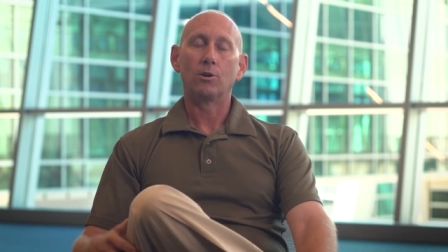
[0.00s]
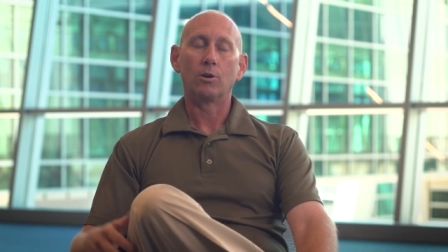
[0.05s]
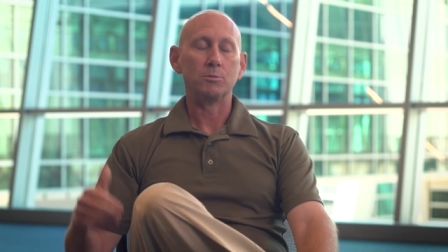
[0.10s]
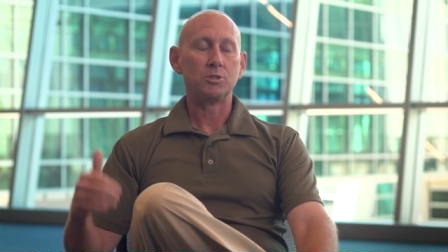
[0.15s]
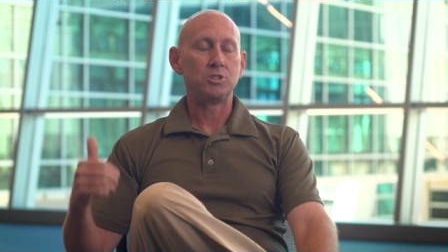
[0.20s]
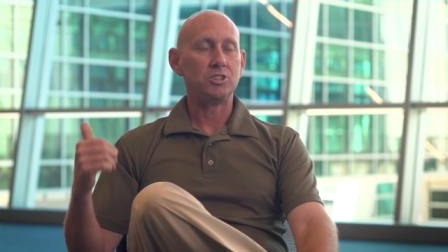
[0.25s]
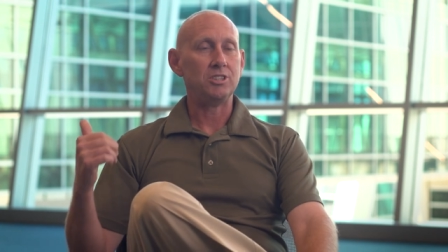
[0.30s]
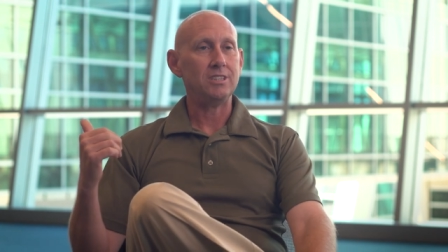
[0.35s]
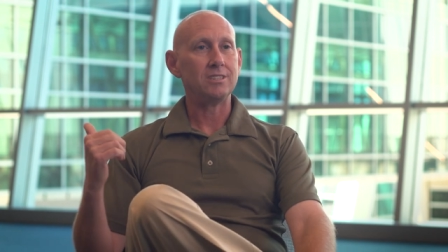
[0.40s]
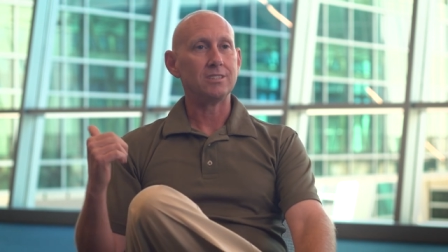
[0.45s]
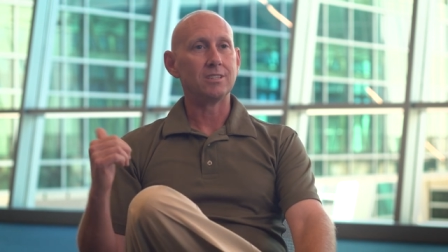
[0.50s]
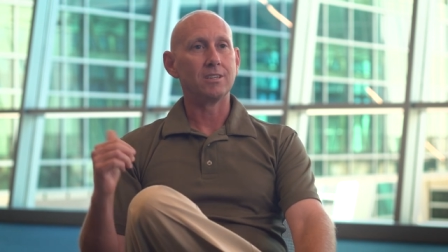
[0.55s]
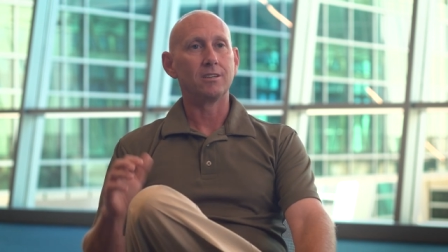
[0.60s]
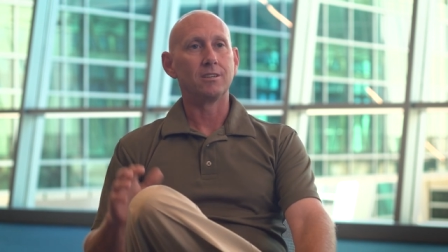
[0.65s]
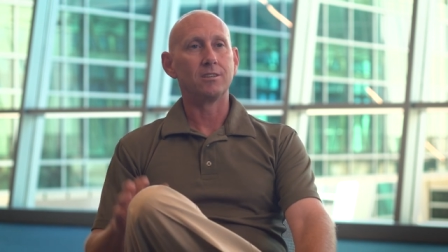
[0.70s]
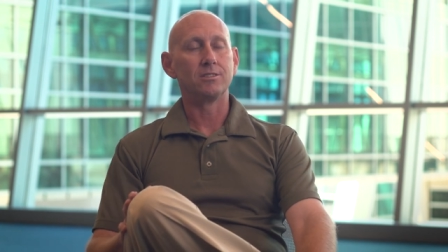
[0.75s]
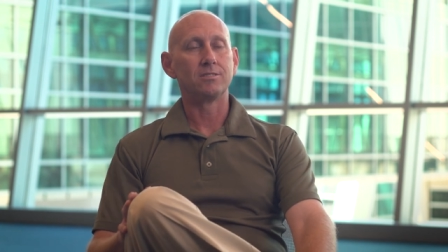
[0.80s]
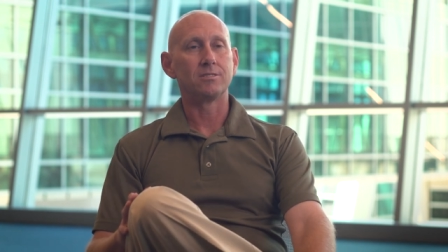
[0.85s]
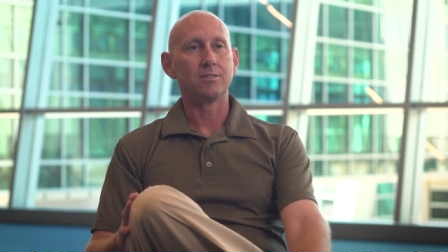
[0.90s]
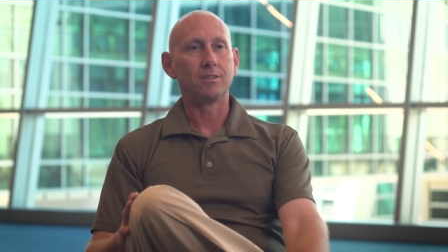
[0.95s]
our machine
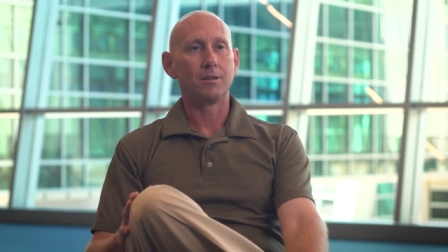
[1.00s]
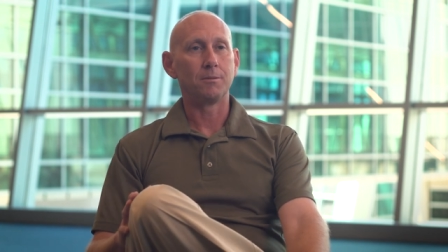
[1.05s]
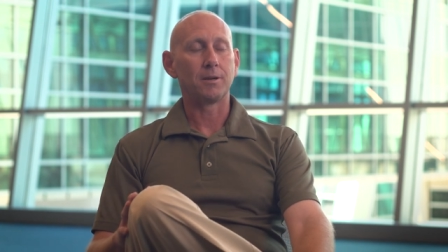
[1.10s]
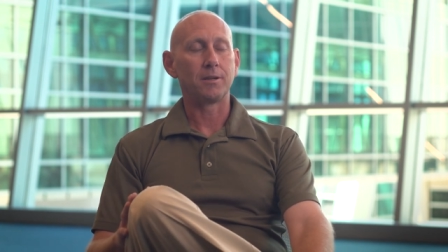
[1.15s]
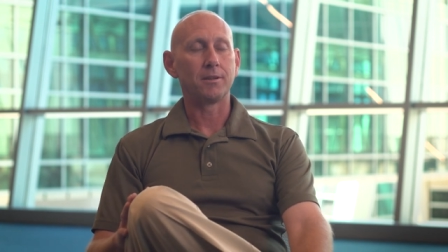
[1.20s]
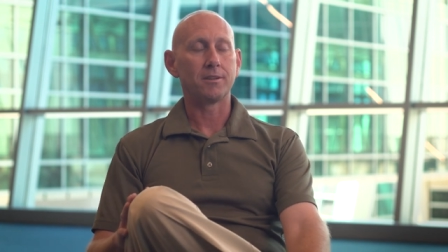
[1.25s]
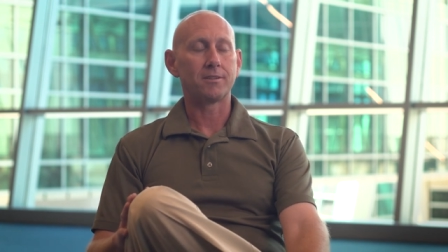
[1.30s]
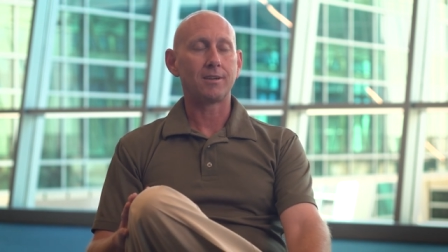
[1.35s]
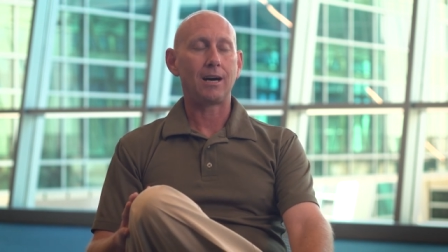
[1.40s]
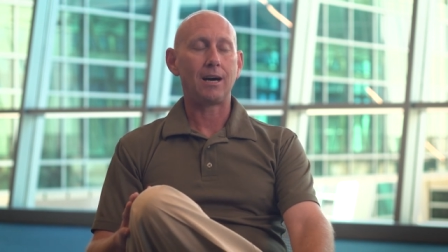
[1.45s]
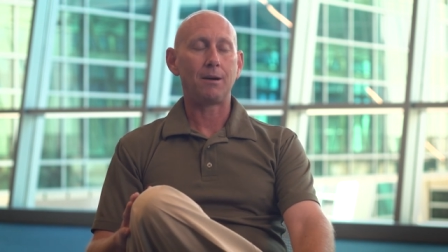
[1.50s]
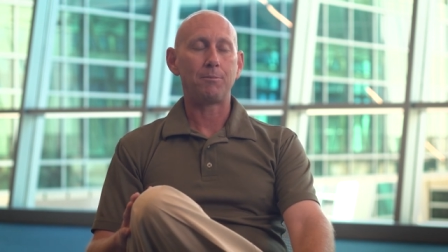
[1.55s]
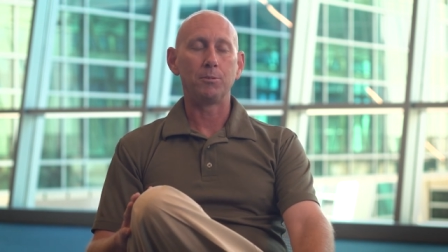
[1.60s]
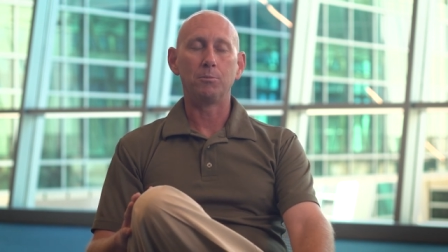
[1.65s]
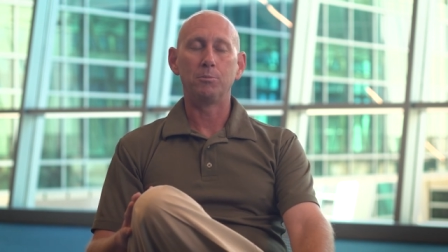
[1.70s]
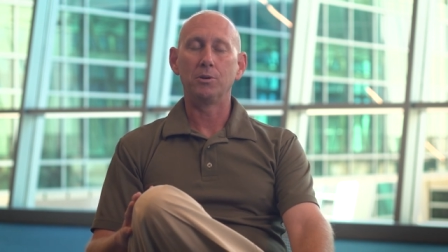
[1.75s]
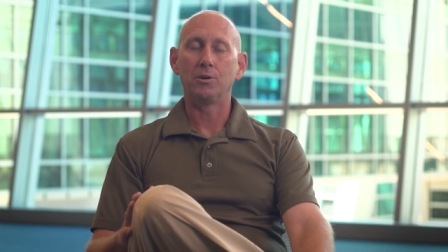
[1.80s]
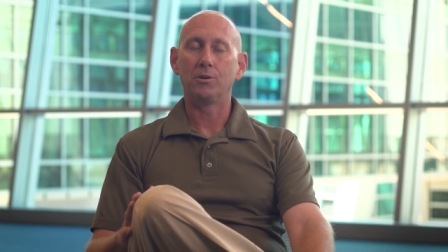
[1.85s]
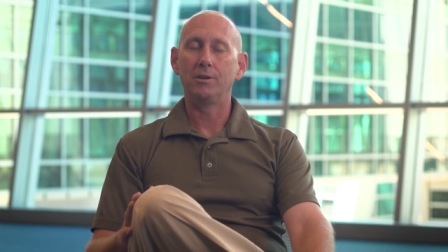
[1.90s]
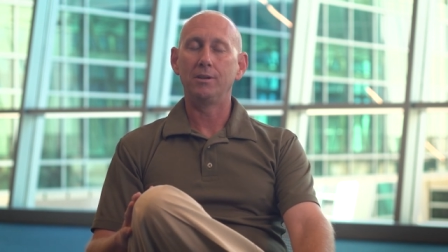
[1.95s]
gunners up on the top of
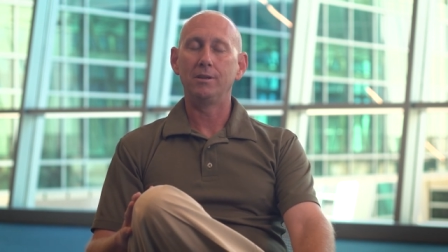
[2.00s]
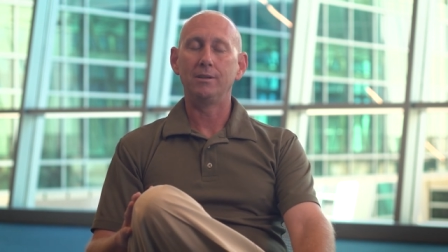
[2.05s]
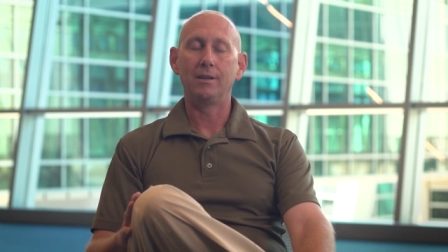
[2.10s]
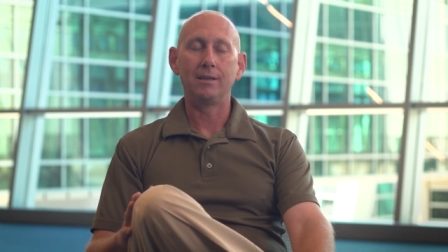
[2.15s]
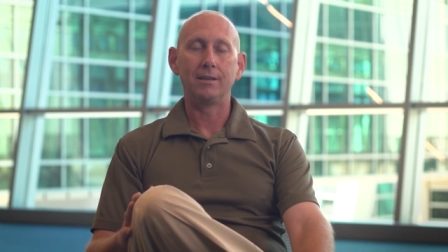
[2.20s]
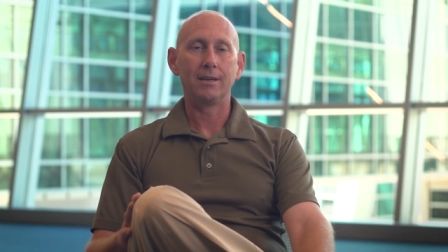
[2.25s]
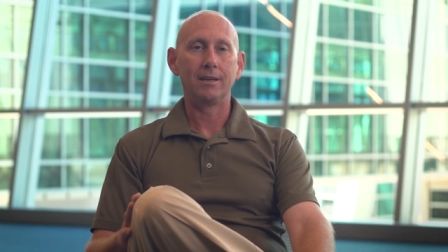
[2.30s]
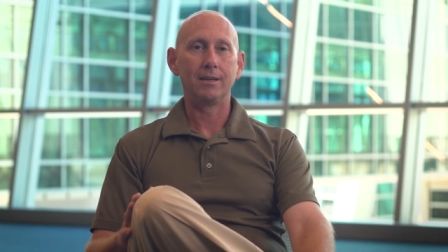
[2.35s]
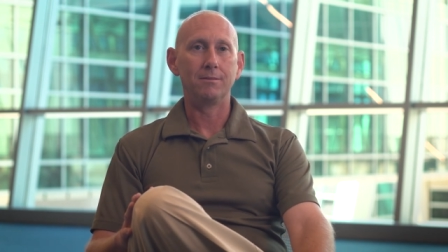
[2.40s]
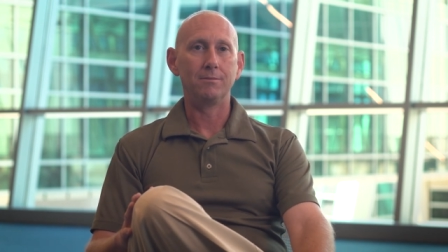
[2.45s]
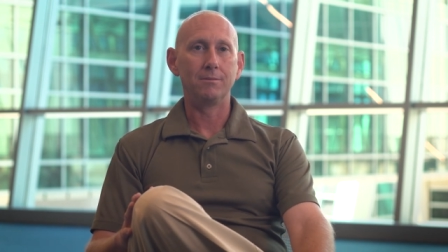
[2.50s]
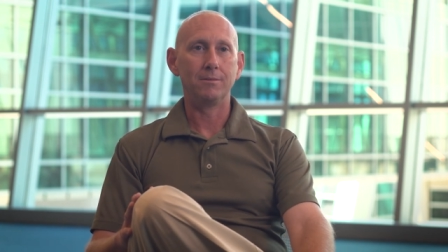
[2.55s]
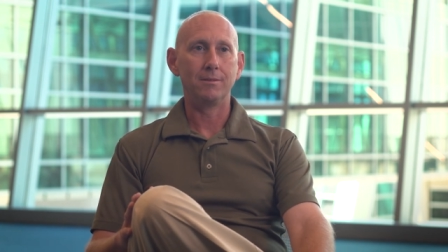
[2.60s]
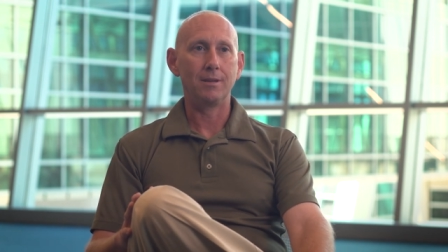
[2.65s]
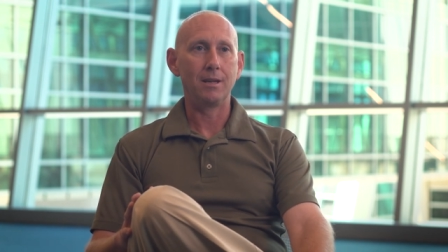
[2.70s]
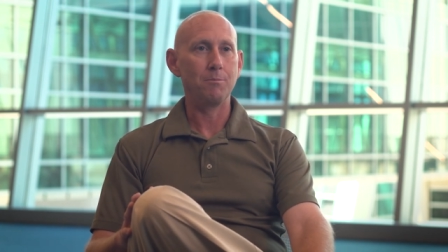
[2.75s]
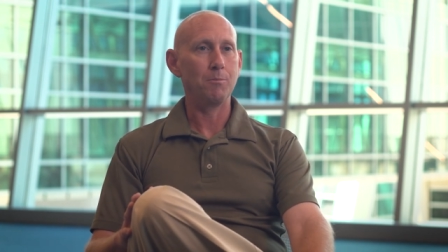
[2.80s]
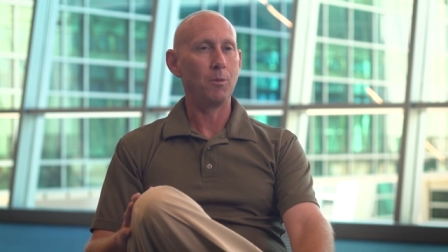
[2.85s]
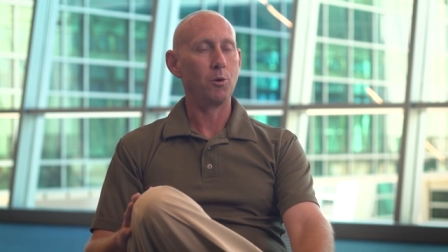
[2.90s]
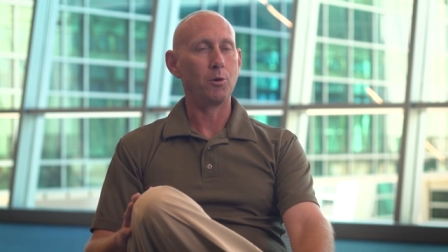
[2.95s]
the building,
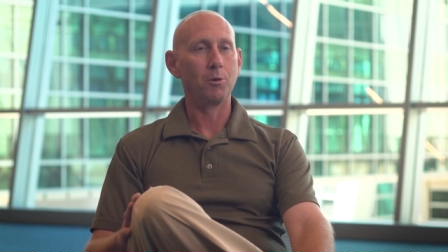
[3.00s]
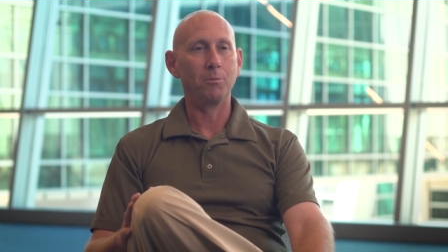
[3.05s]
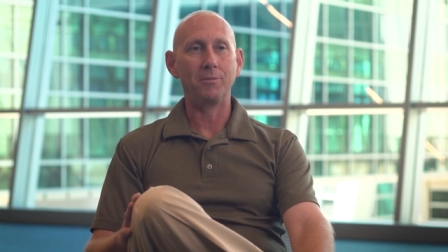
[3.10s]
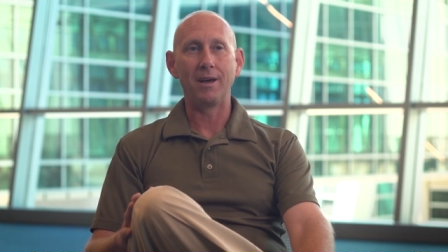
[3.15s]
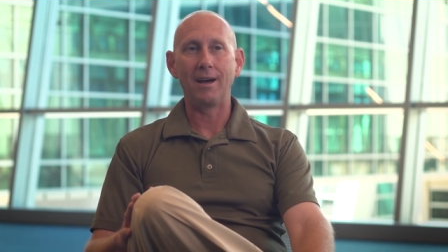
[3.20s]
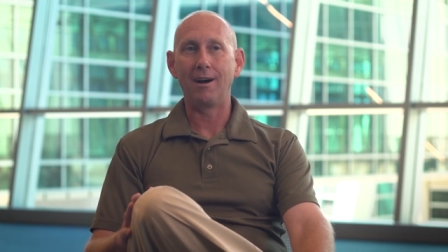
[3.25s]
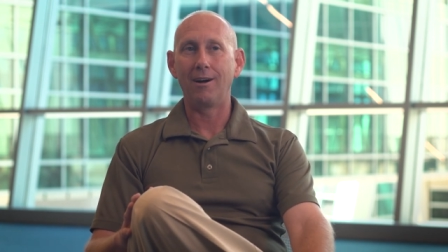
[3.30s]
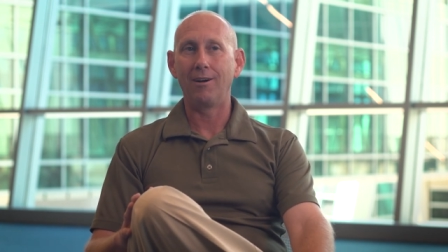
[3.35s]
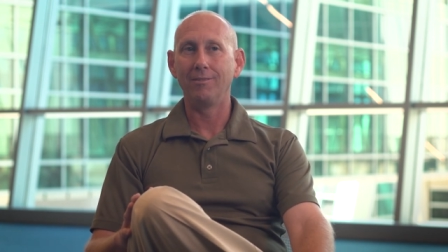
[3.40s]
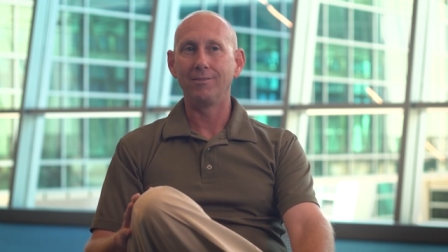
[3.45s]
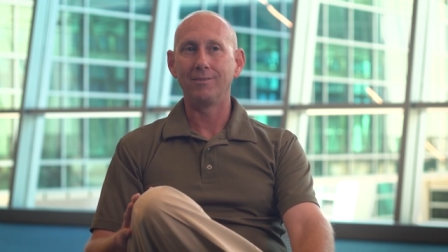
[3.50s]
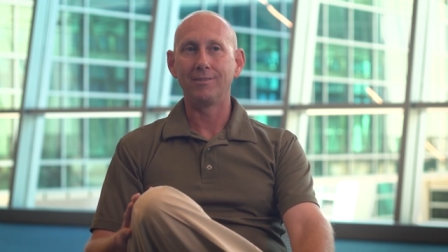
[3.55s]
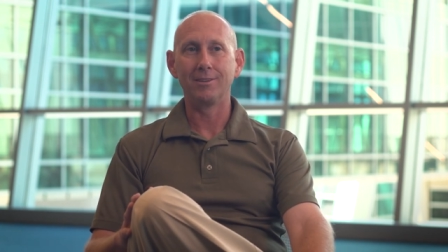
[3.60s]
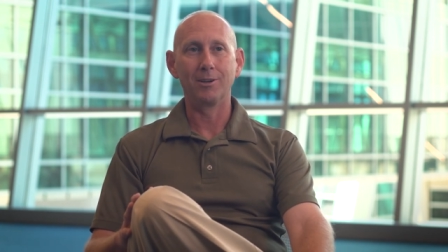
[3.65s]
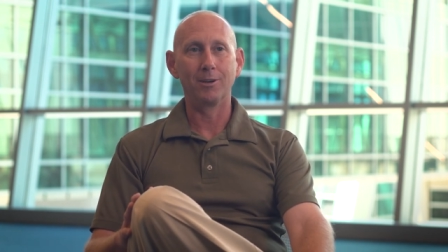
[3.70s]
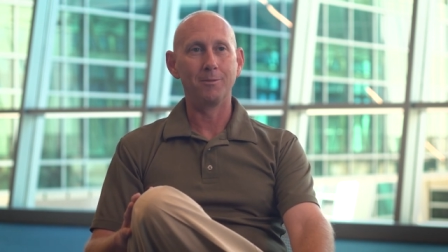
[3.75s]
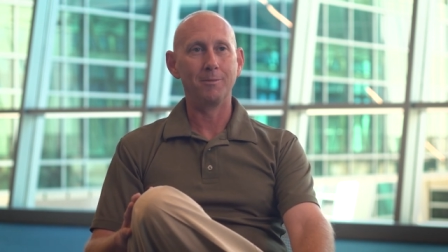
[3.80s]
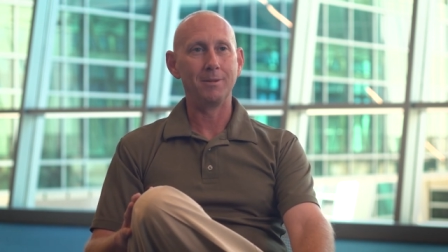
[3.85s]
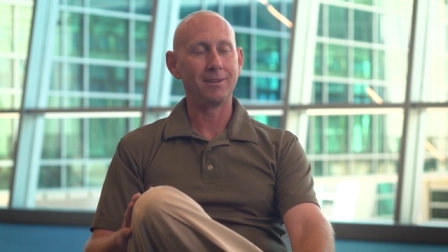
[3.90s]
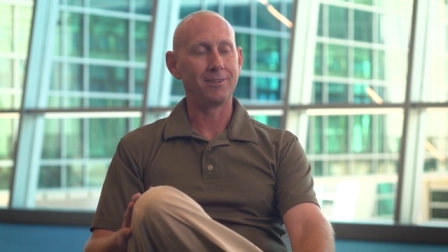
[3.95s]
they mowed them down, you
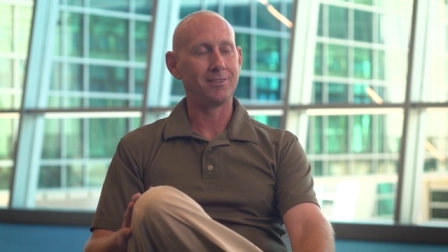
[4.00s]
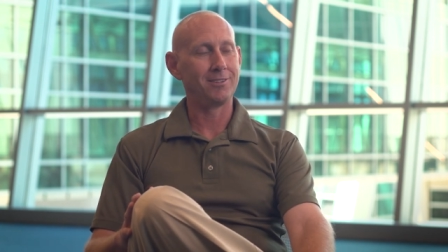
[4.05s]
know what I mean?